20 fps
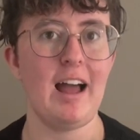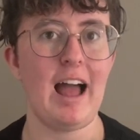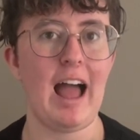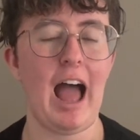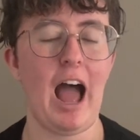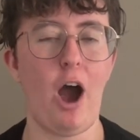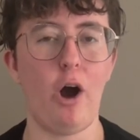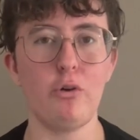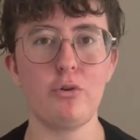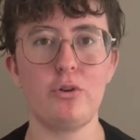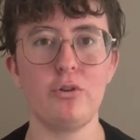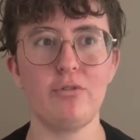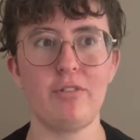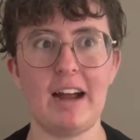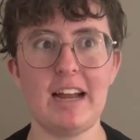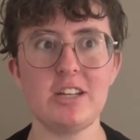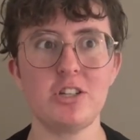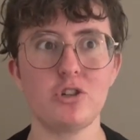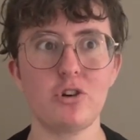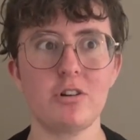how to
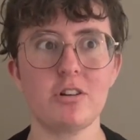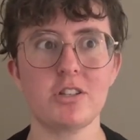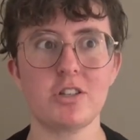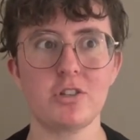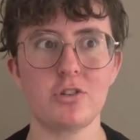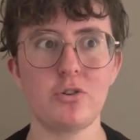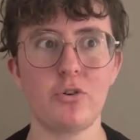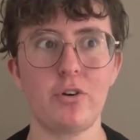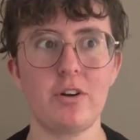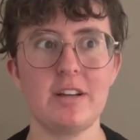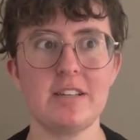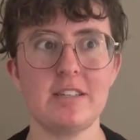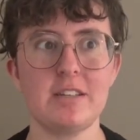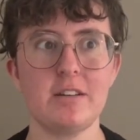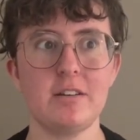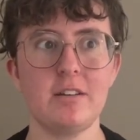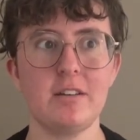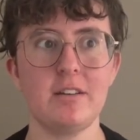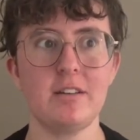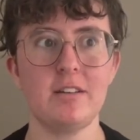write short stories
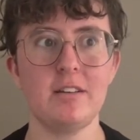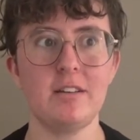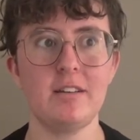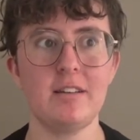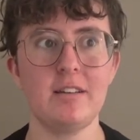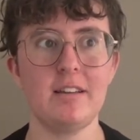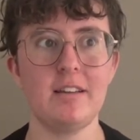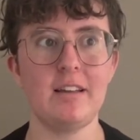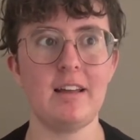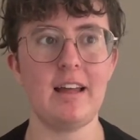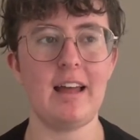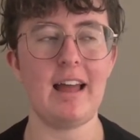and